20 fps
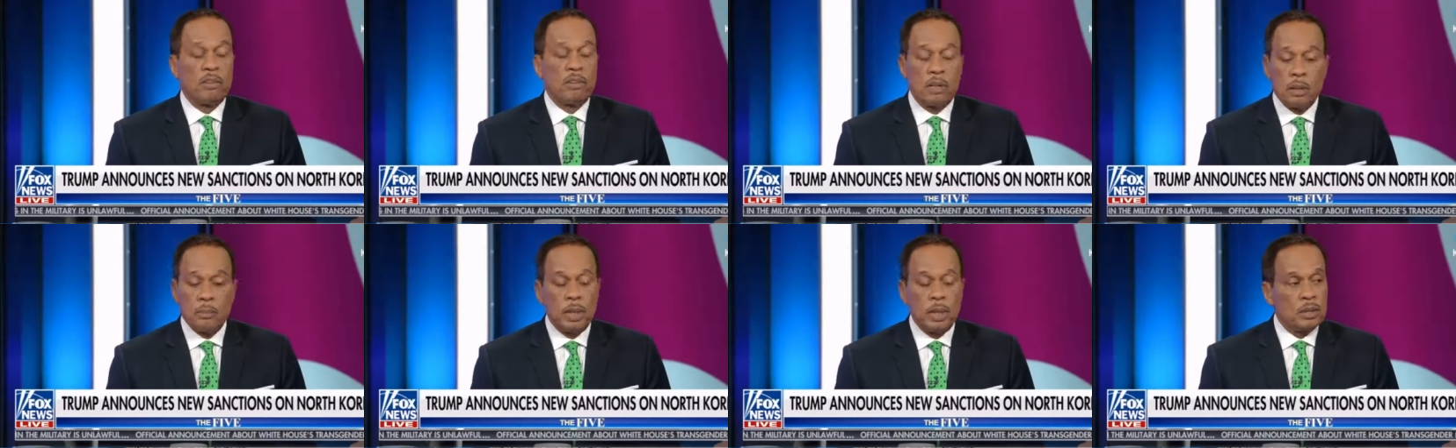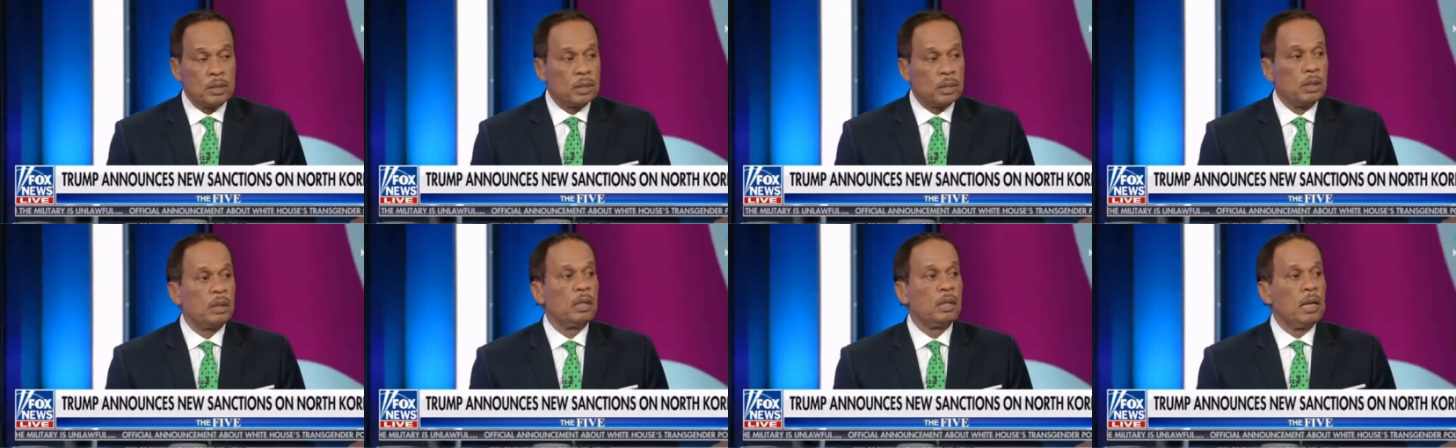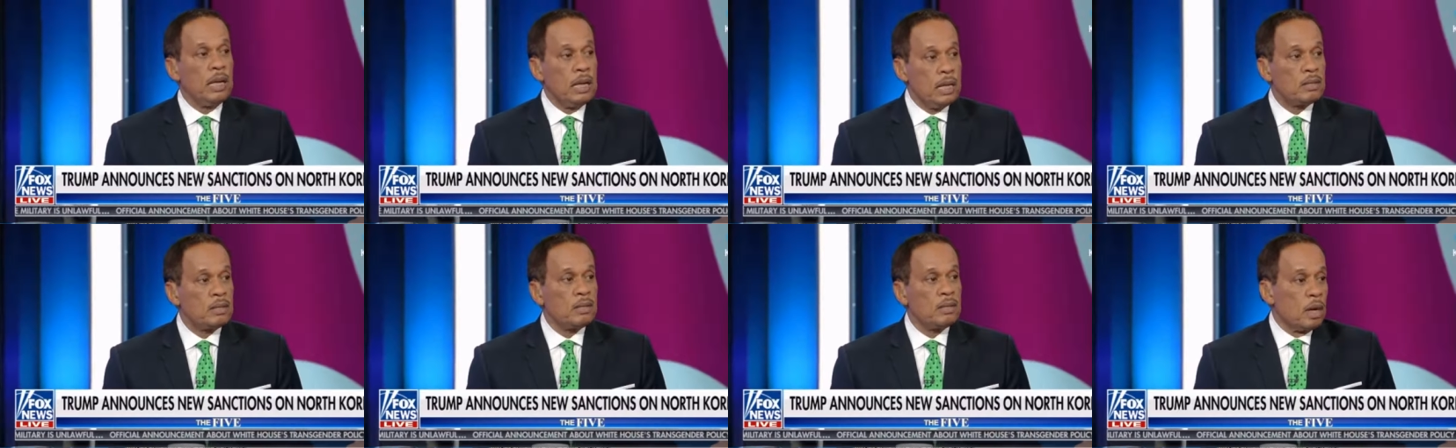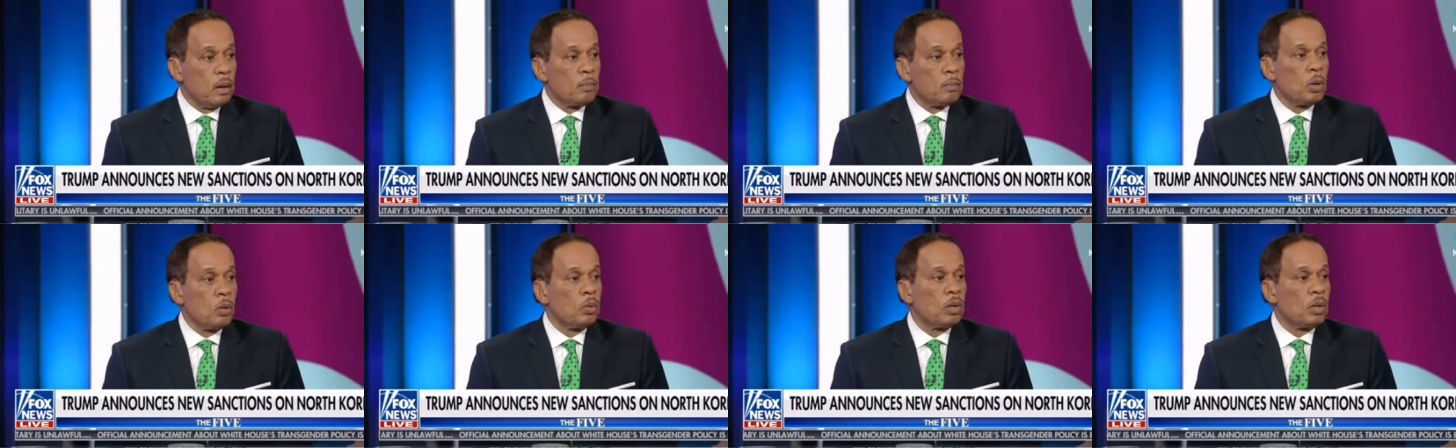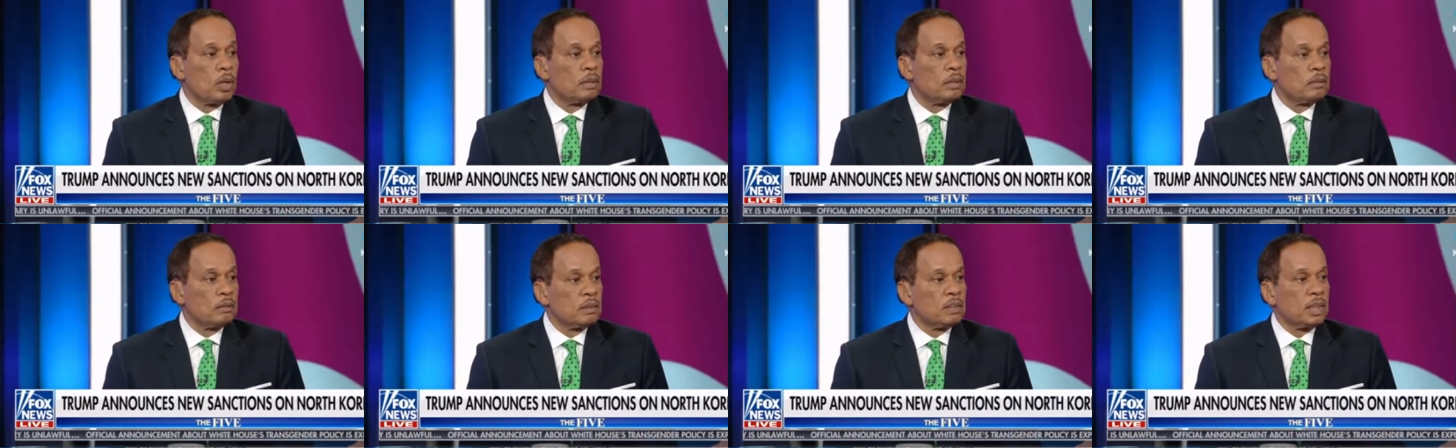very much his number
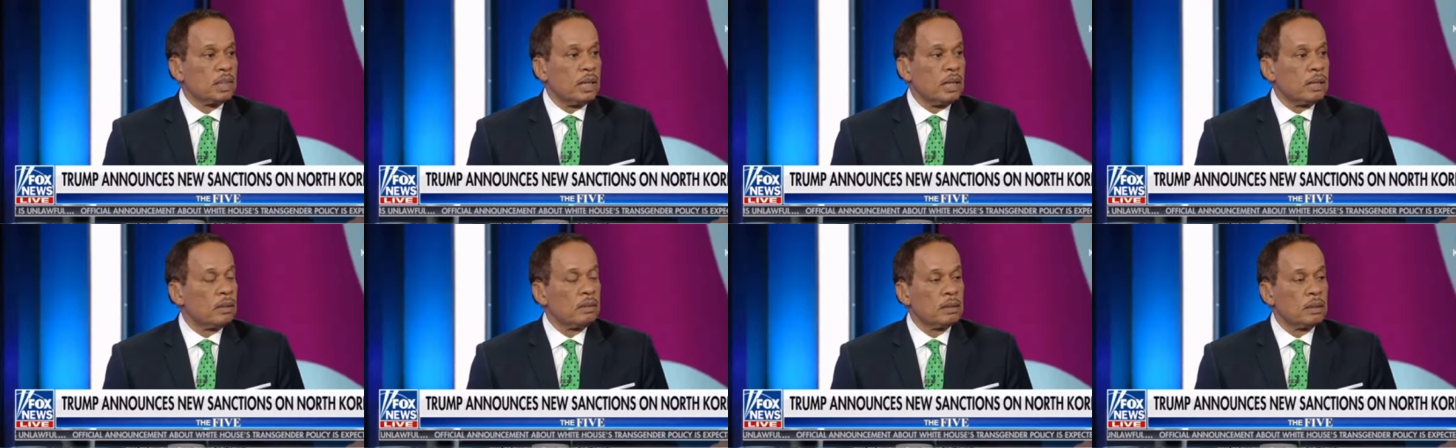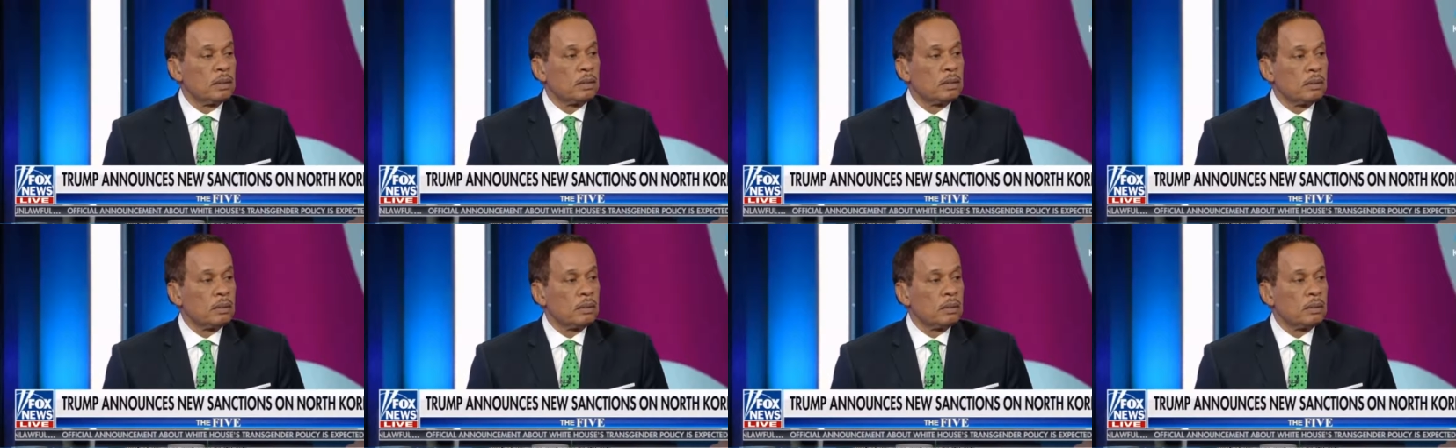one child.